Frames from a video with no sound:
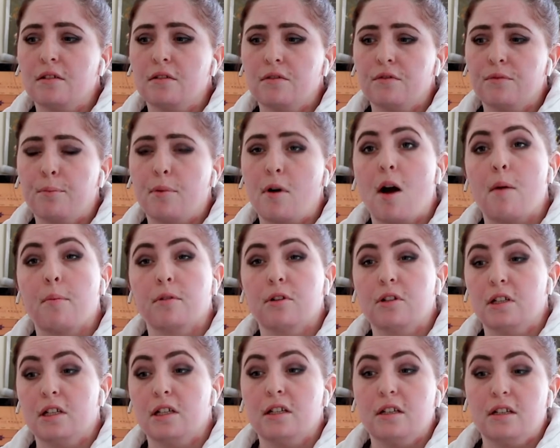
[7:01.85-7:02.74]
of
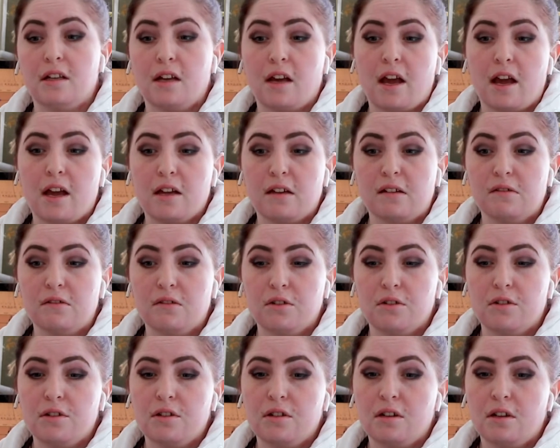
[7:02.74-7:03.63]
property
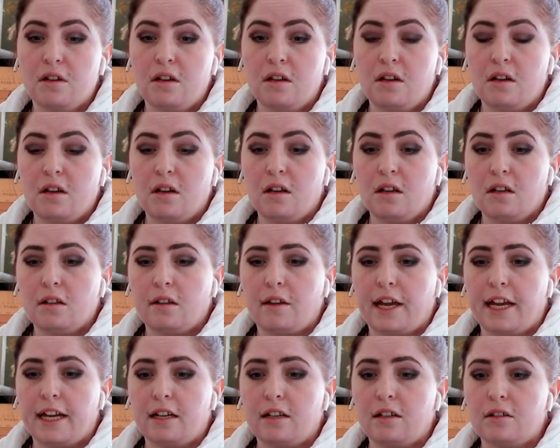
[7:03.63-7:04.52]
and
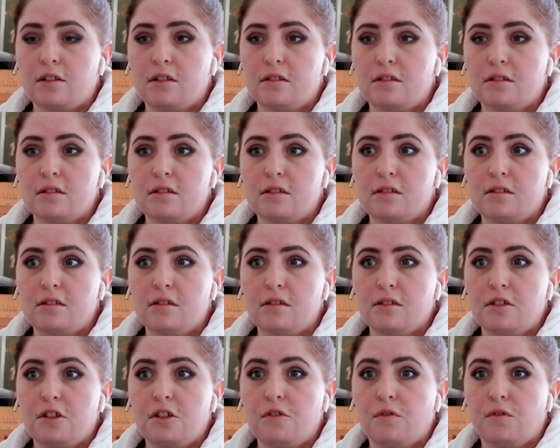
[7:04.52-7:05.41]
like
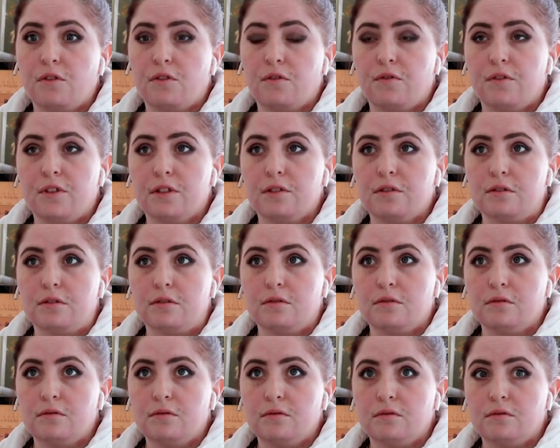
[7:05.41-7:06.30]
to
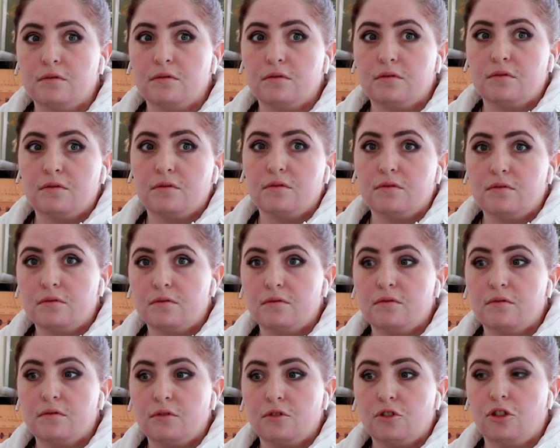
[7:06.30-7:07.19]
fulfill
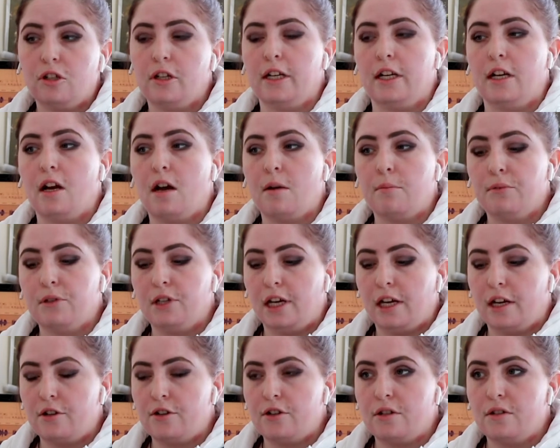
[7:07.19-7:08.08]
treaty
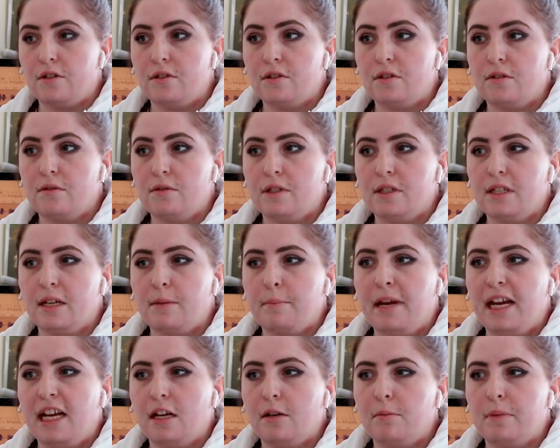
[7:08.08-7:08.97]
obligations. So it's
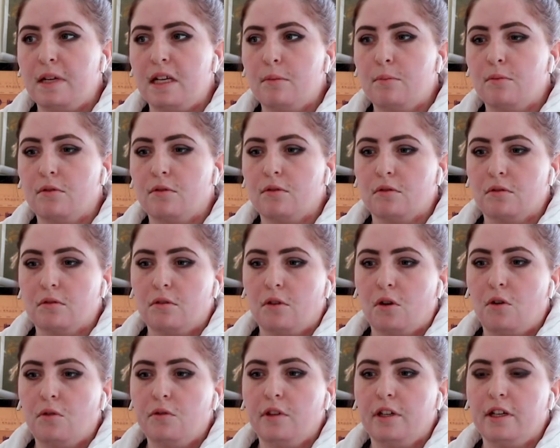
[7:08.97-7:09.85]
like making
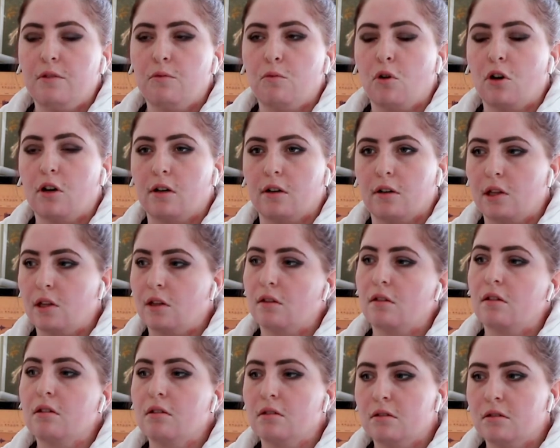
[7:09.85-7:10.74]
people only
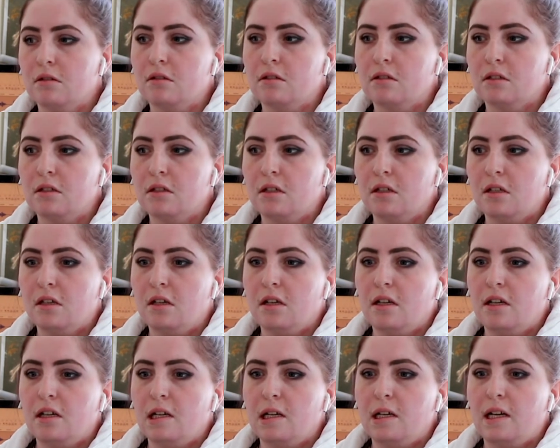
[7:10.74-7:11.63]
worth
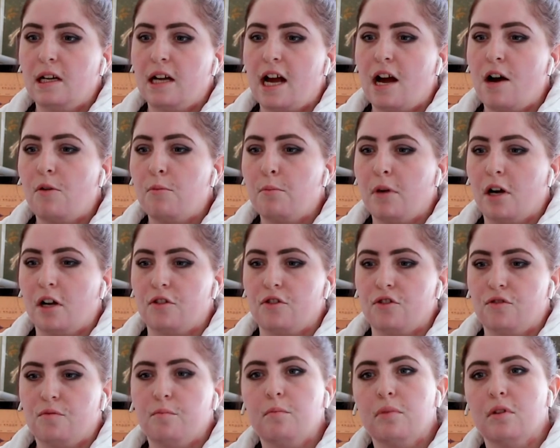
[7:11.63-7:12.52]
how
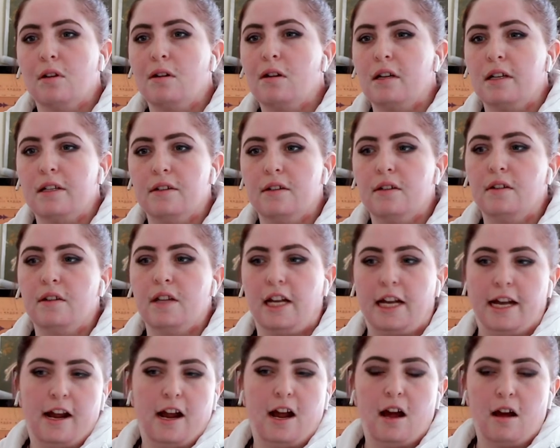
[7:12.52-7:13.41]
much blood
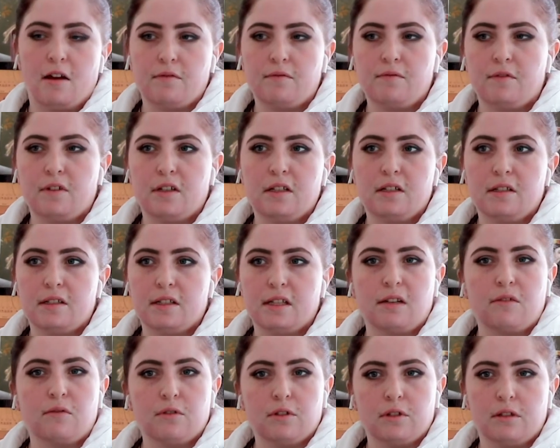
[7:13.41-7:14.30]
they have and it's
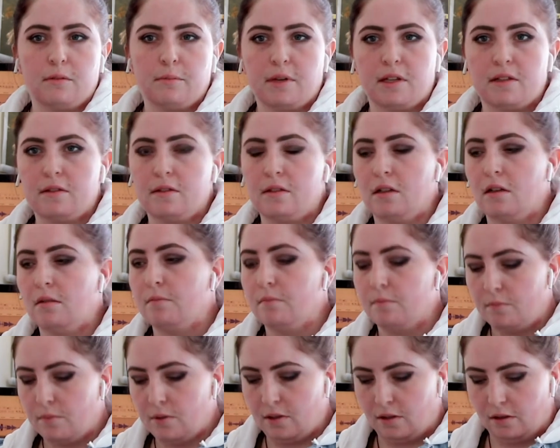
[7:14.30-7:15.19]
like really messed
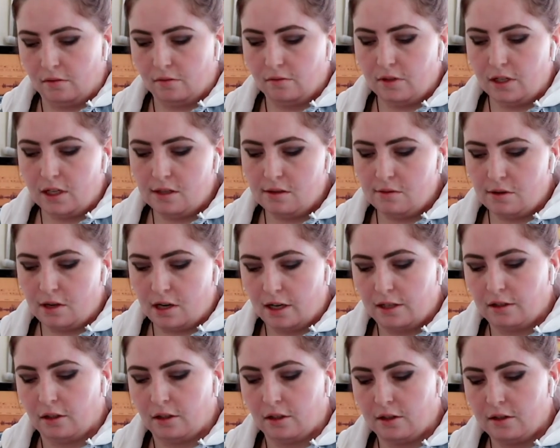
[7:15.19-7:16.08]
up. So that's what
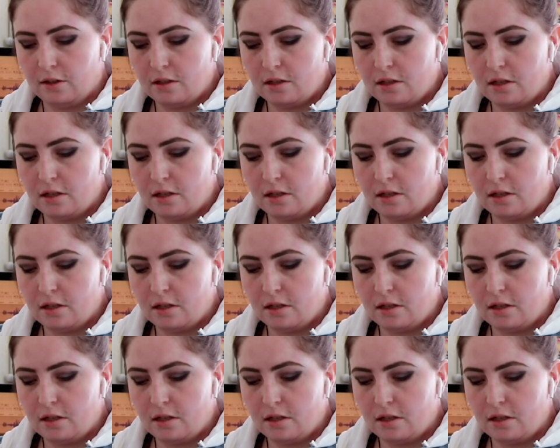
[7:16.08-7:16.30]
I learned.